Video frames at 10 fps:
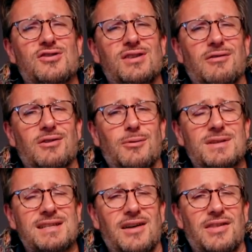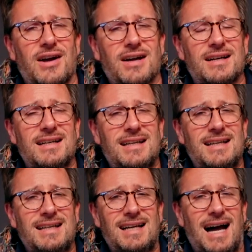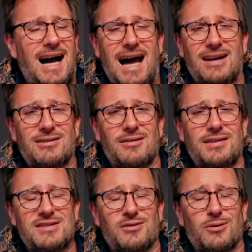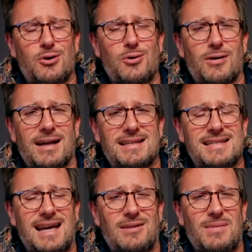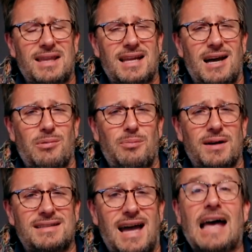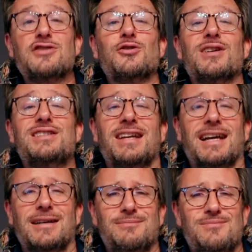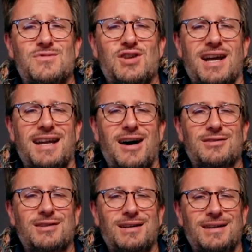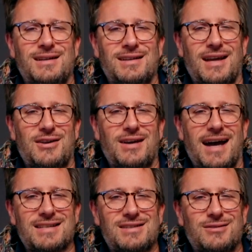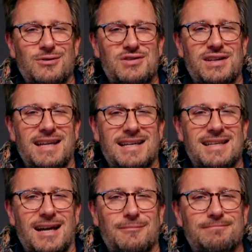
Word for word: You never know what's out there. Uh, I don't know if that's a real quote. I just kind of made that up. But uh, Asteroid City, check it out. Thank you, guys. We'll see you next time.